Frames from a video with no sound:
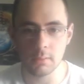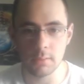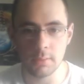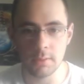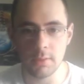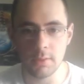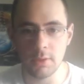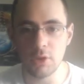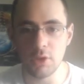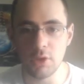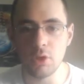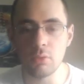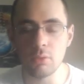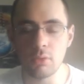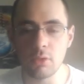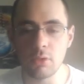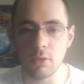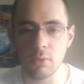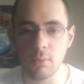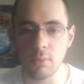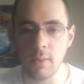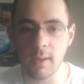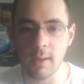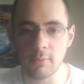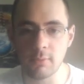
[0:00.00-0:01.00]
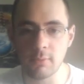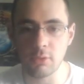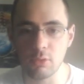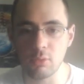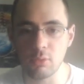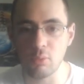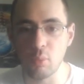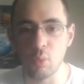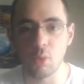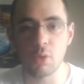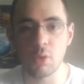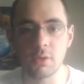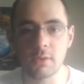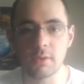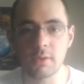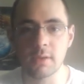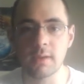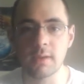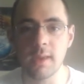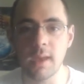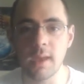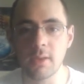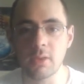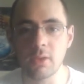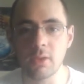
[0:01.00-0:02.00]
you two have to work
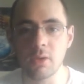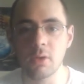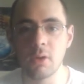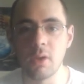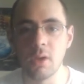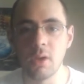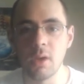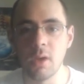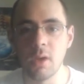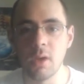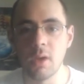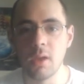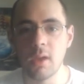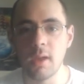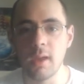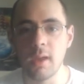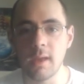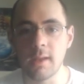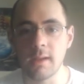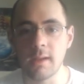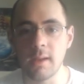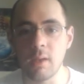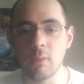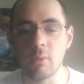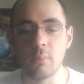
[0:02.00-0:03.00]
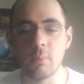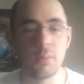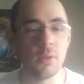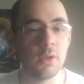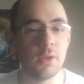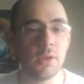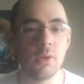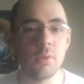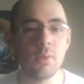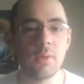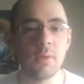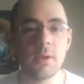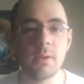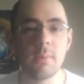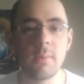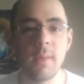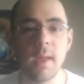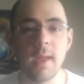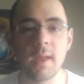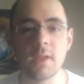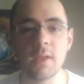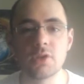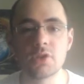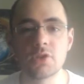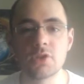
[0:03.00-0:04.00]
together, and I will put you in a
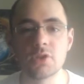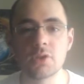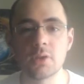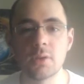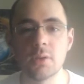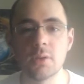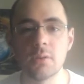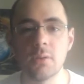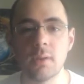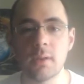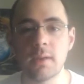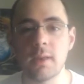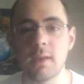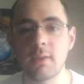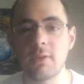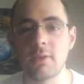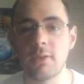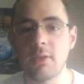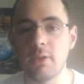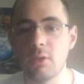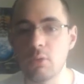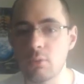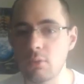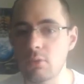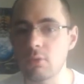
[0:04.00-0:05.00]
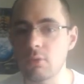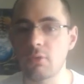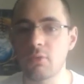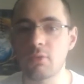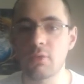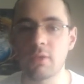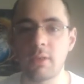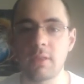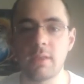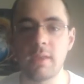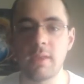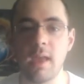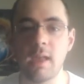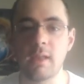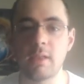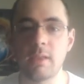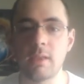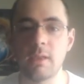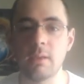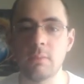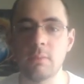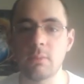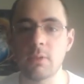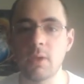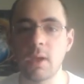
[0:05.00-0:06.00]
match against the Usos for the tag
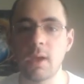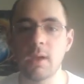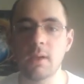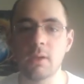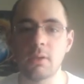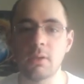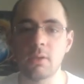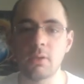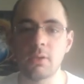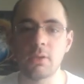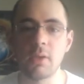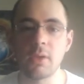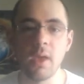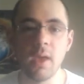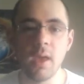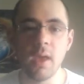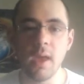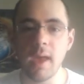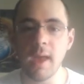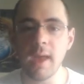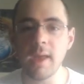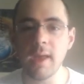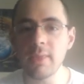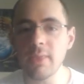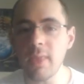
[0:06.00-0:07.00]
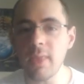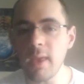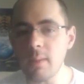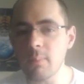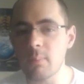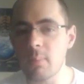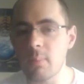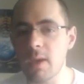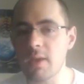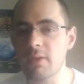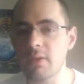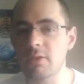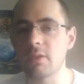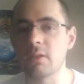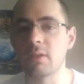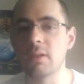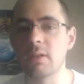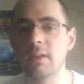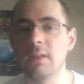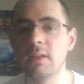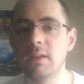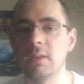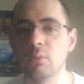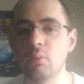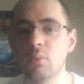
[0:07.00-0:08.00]
team titles. And they
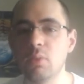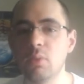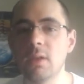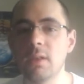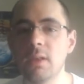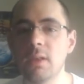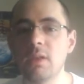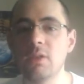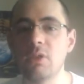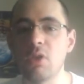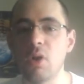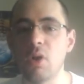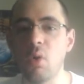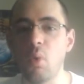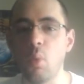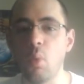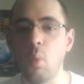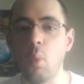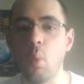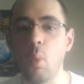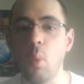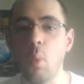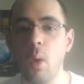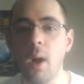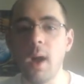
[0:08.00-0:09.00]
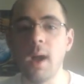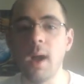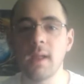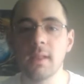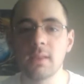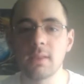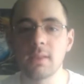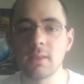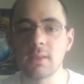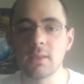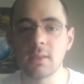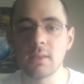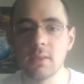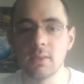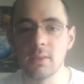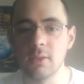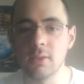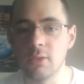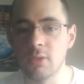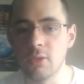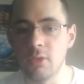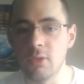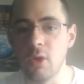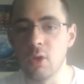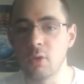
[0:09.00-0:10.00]
basically really don't want
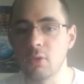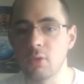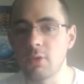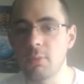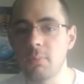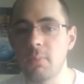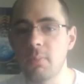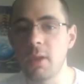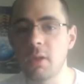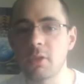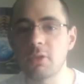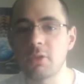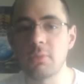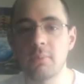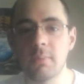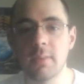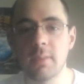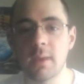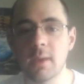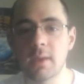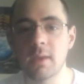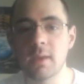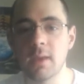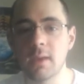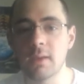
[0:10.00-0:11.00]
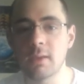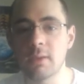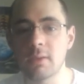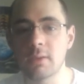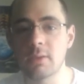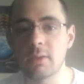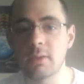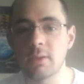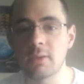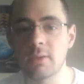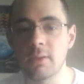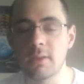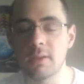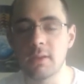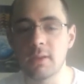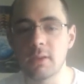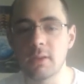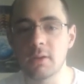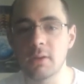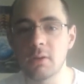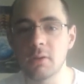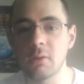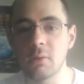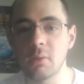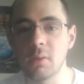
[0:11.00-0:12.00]
those belts because, you
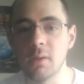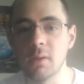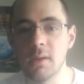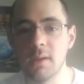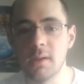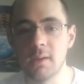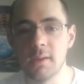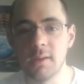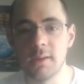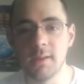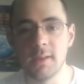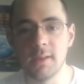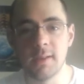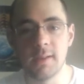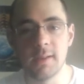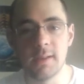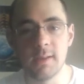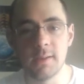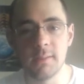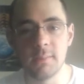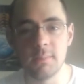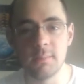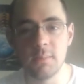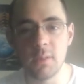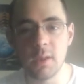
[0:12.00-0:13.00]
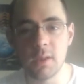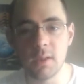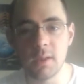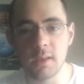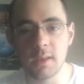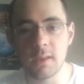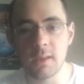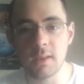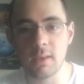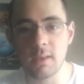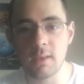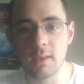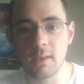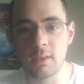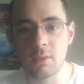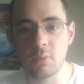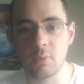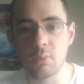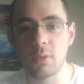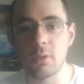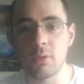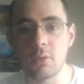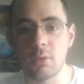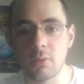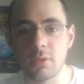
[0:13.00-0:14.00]
know, it's
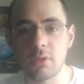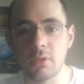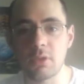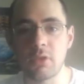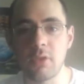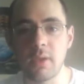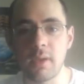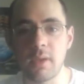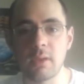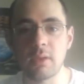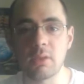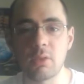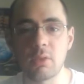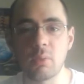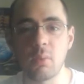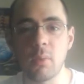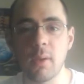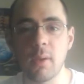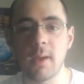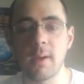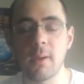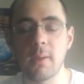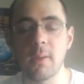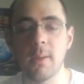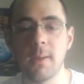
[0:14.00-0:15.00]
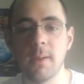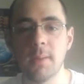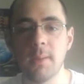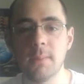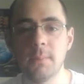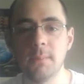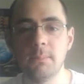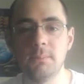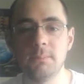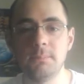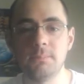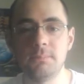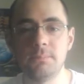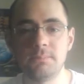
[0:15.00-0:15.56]
one of those things where